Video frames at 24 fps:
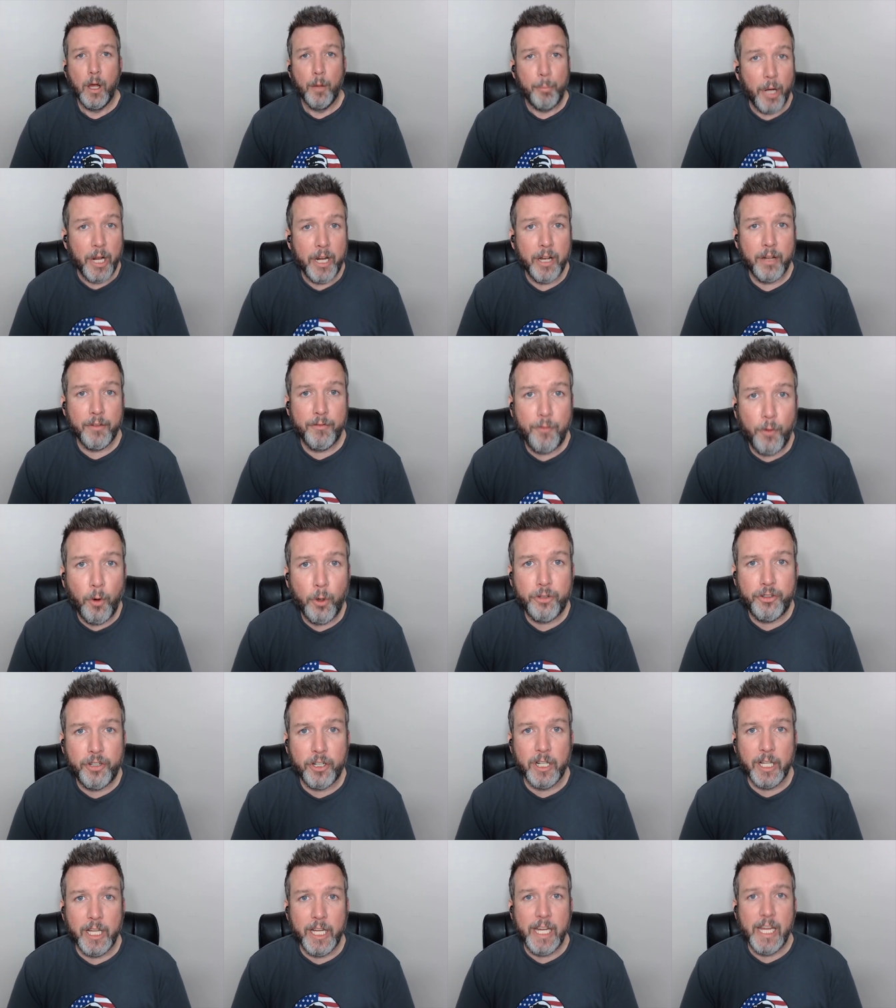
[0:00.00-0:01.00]
But
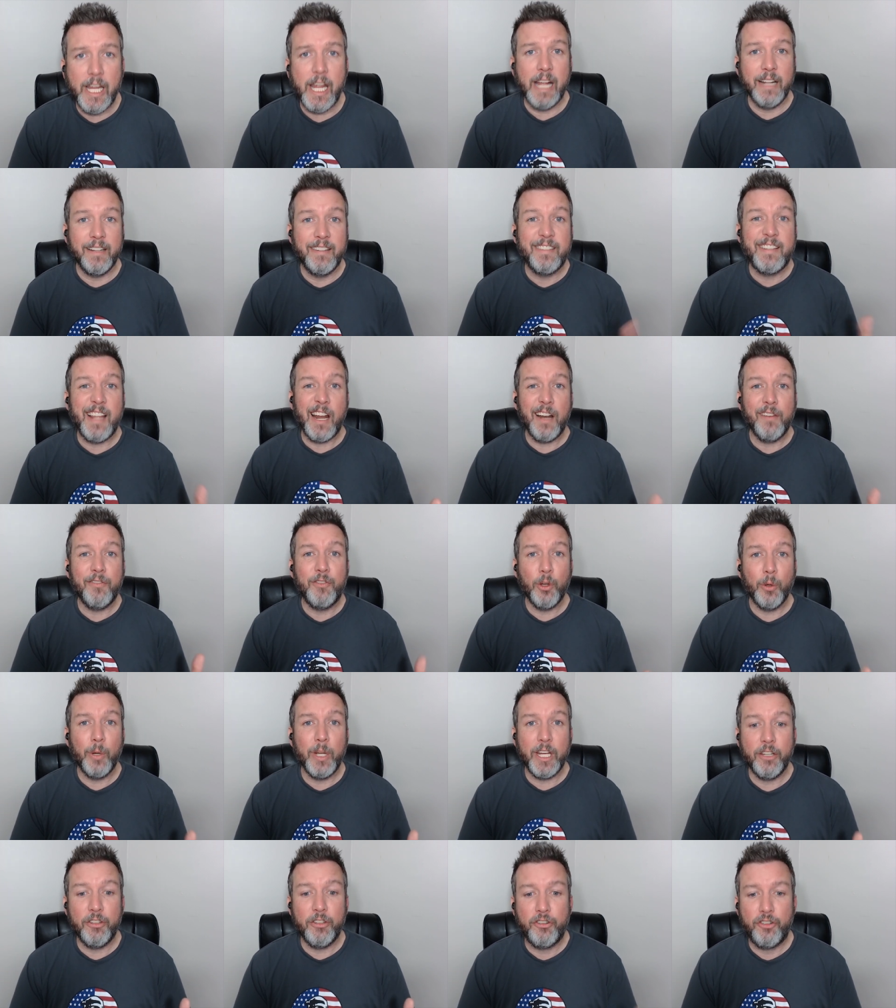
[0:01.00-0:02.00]
unfortunately, instead of
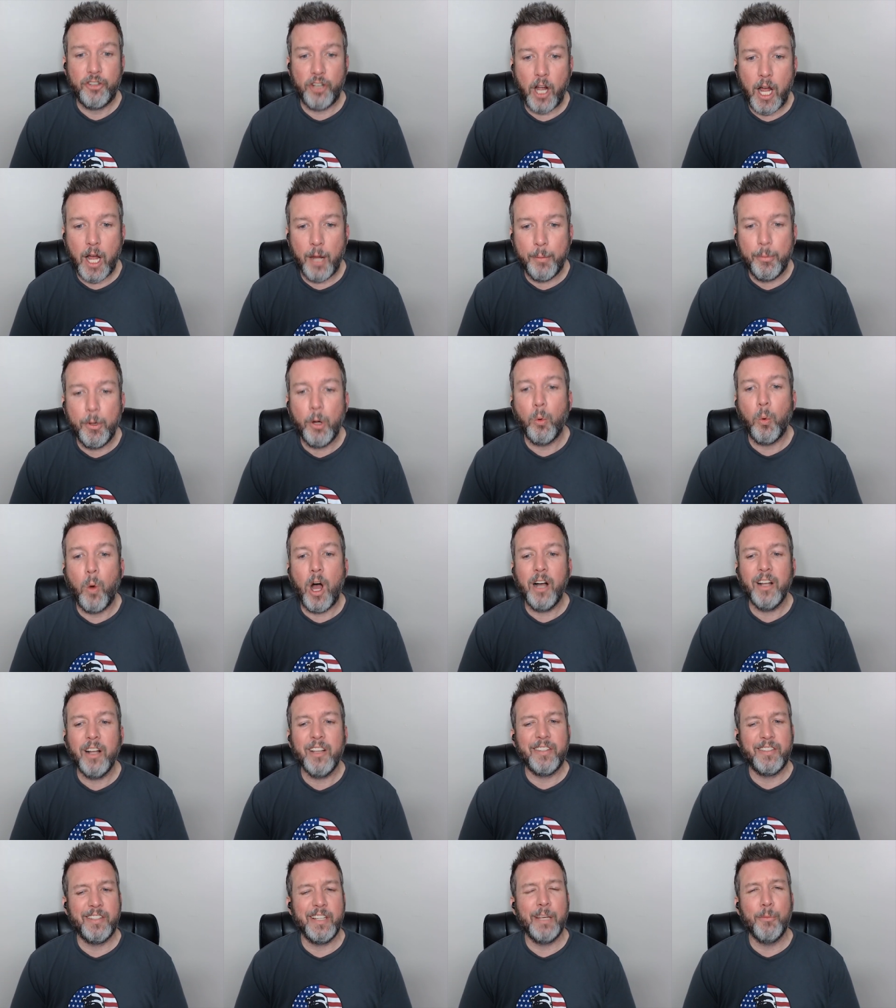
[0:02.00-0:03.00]
doing his job,
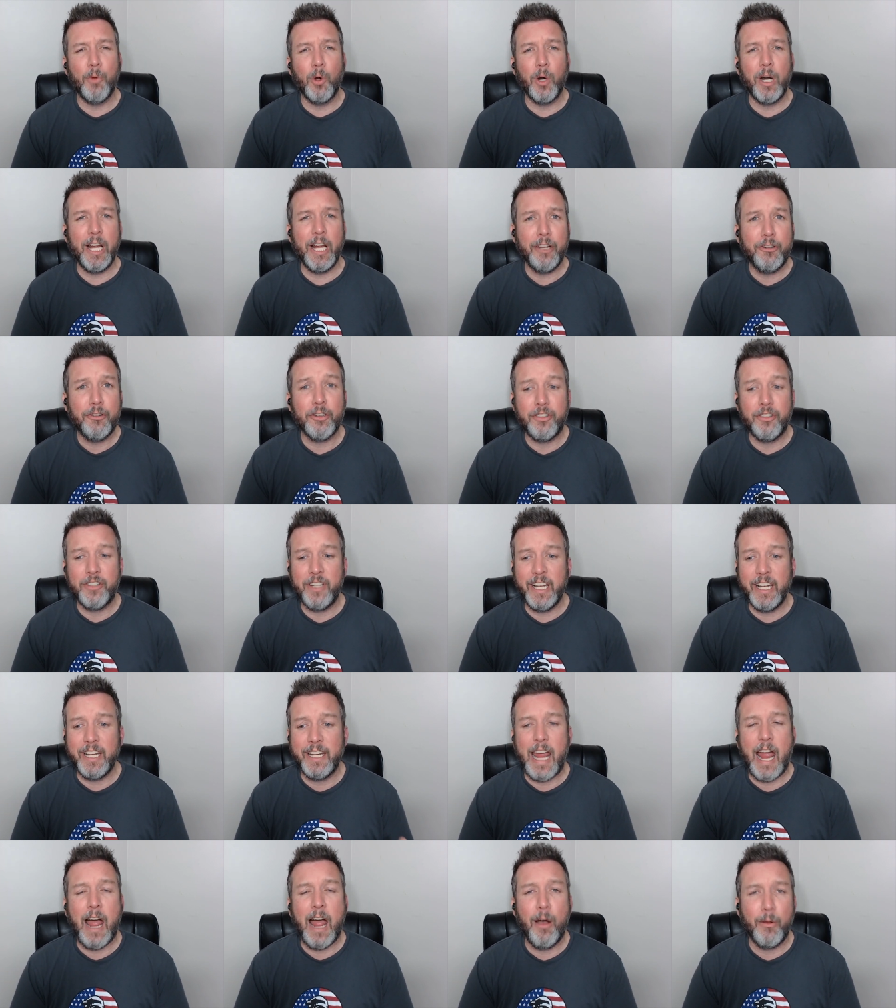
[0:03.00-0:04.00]
Wallace seemed more interested
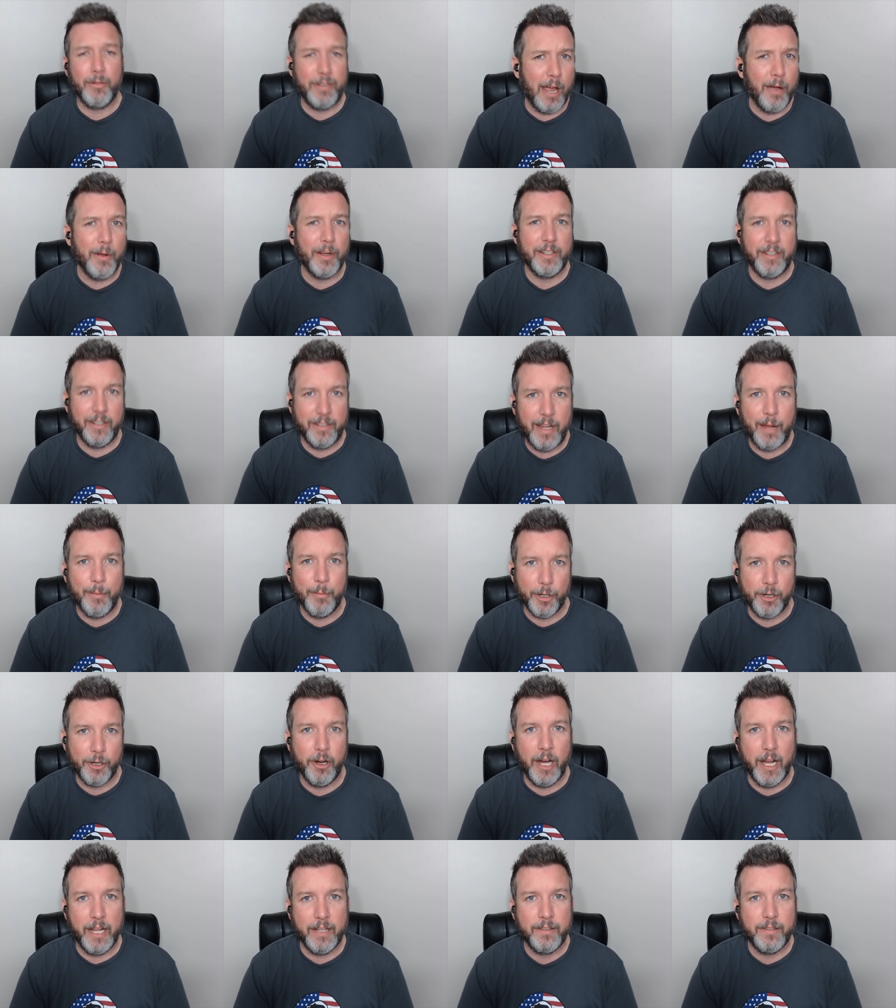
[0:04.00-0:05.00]
in kowtowing to
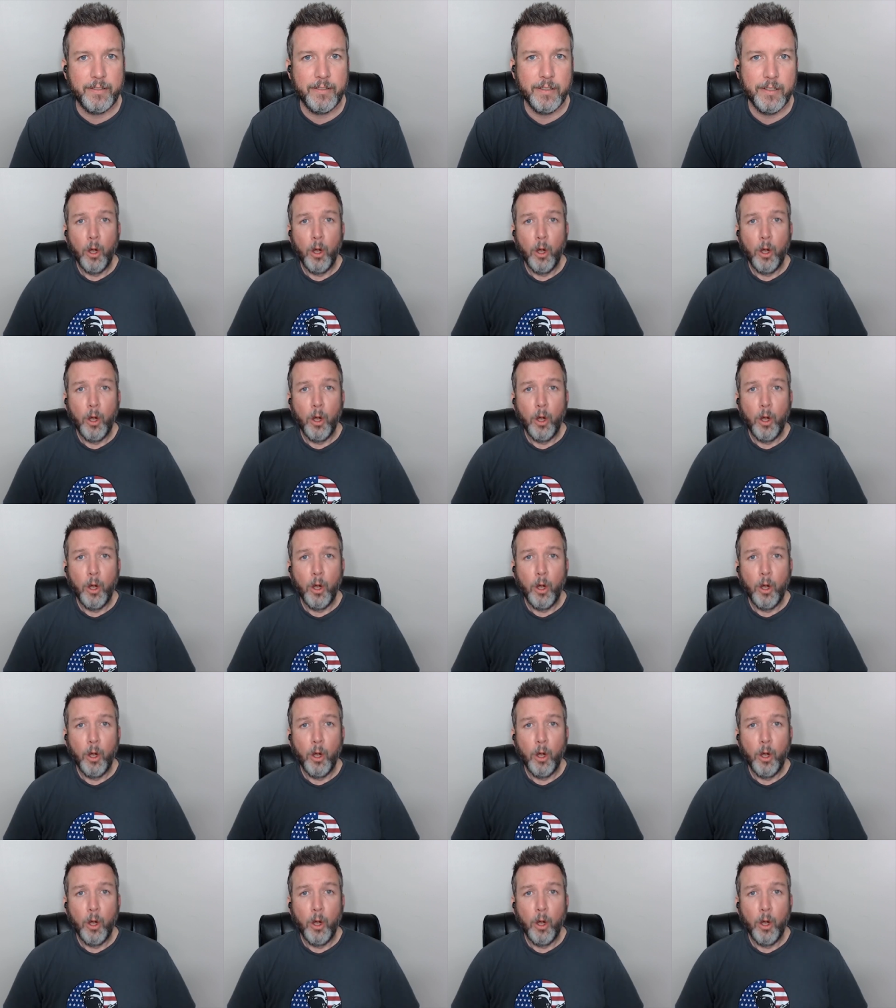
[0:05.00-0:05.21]
Democrats.